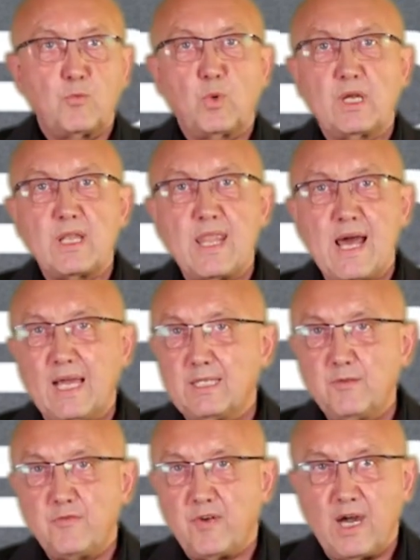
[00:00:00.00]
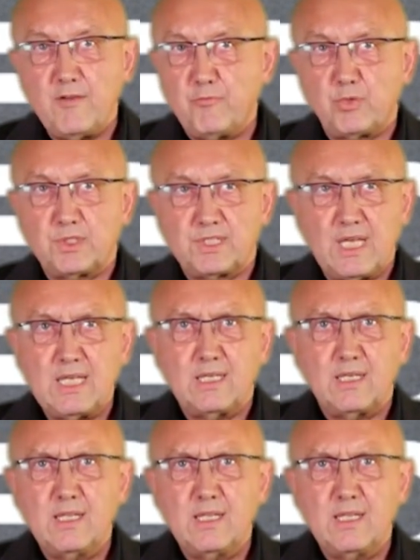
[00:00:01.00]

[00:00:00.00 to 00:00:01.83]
where 95%,